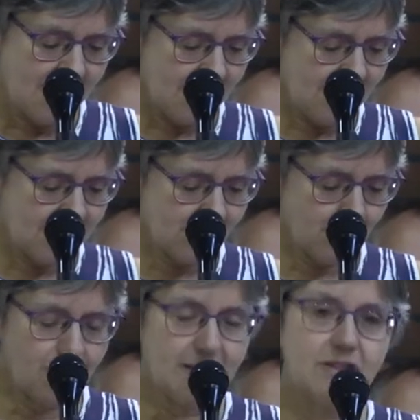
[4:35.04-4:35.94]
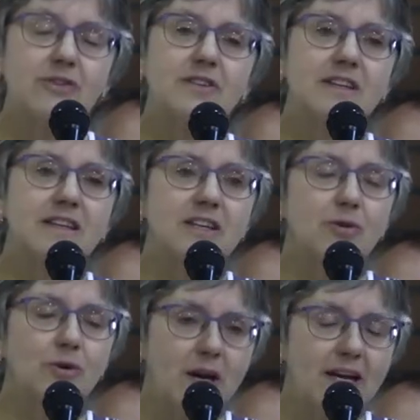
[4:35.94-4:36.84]
And we learned that the
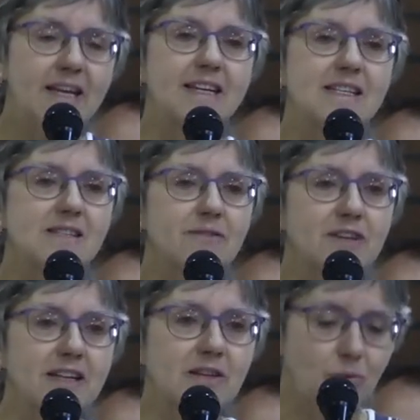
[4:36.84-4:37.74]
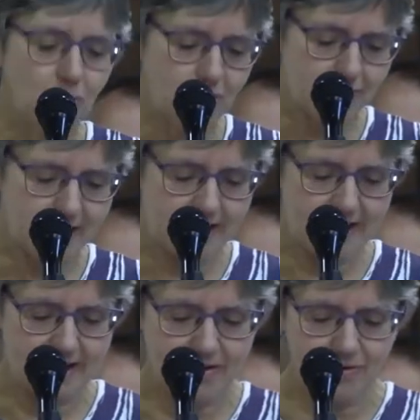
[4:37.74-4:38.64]
Ukrainians fleeing the war right
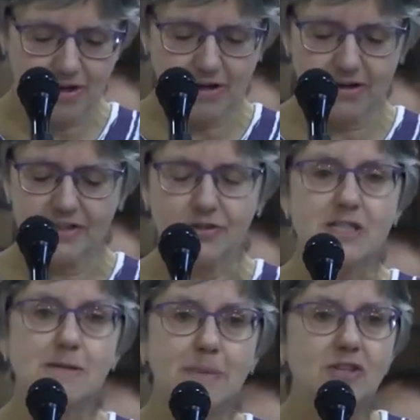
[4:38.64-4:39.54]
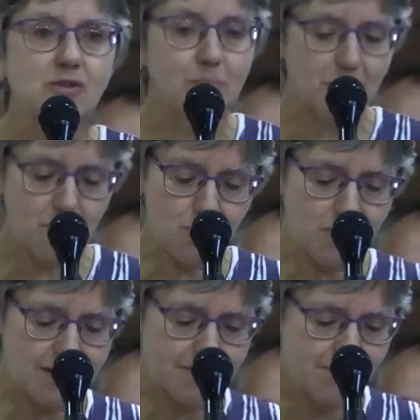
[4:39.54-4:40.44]
now are under a special
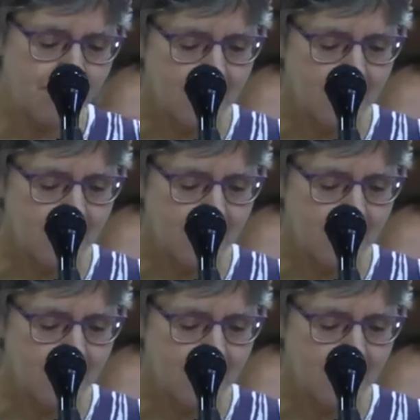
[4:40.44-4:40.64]
program.